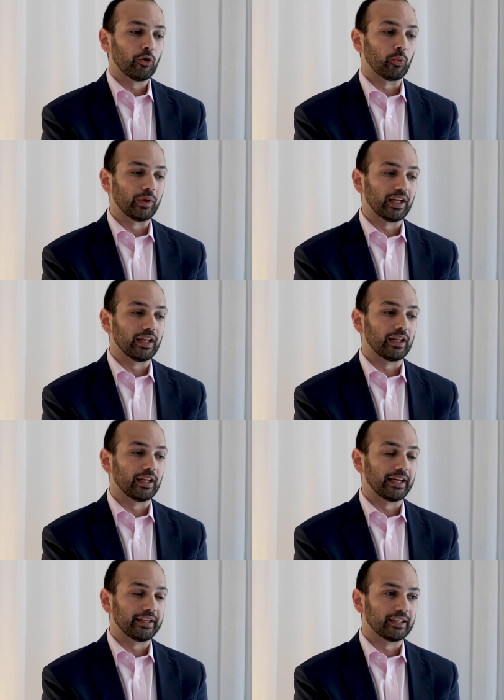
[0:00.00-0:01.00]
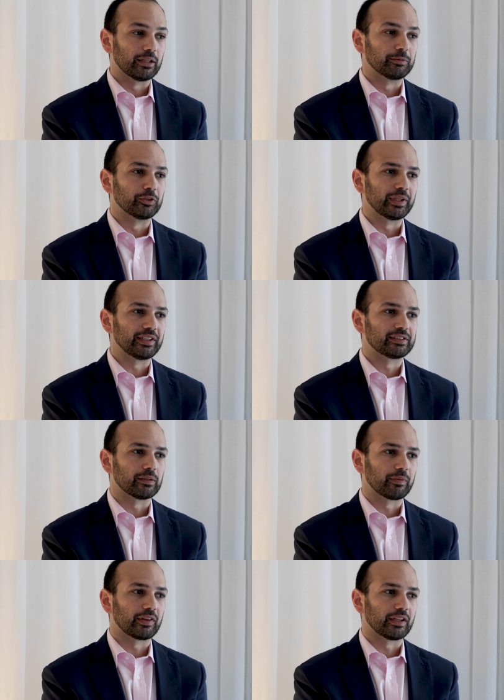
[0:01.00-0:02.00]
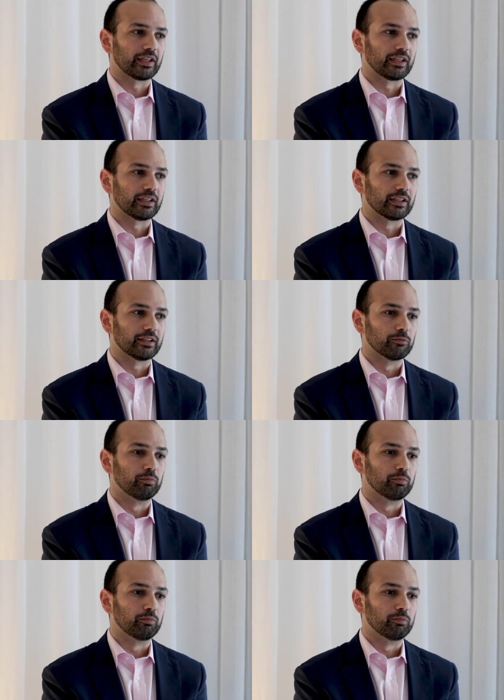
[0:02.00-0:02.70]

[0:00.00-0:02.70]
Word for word: will end up doing something